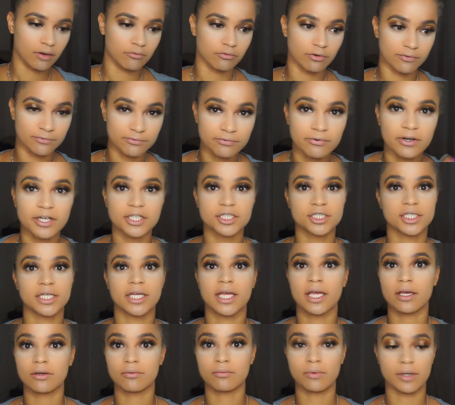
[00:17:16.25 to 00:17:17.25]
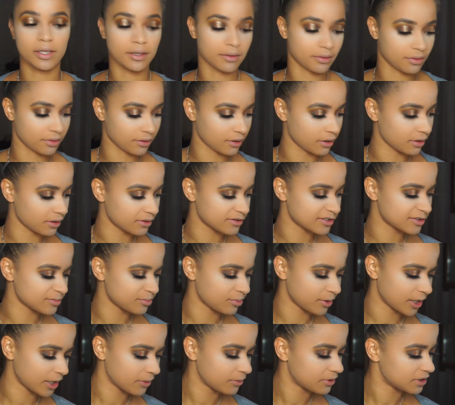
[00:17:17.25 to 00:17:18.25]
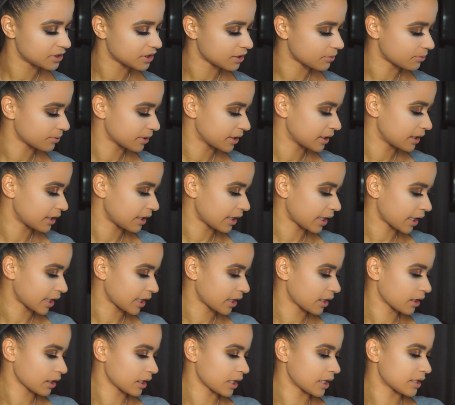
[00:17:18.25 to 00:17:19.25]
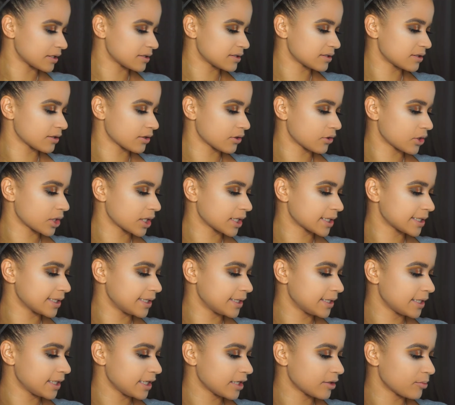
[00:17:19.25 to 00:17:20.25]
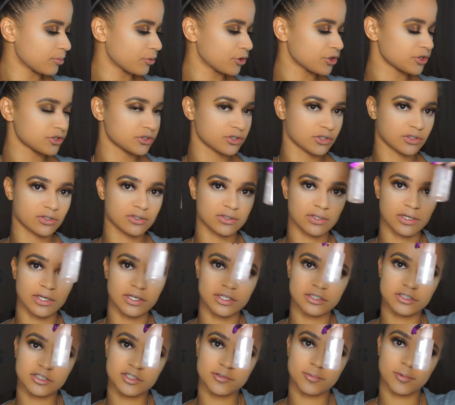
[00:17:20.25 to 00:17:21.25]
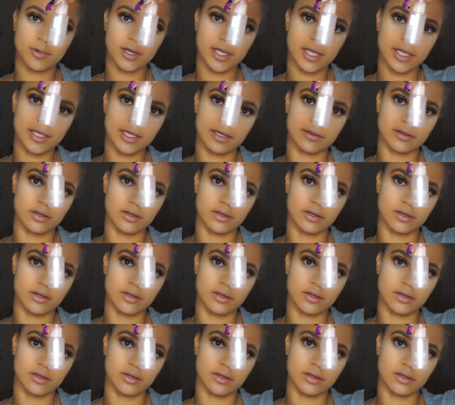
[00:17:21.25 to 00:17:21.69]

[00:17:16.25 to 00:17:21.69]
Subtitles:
refreshing it with a spray which I really like is the Clinique Moisture Surge spray.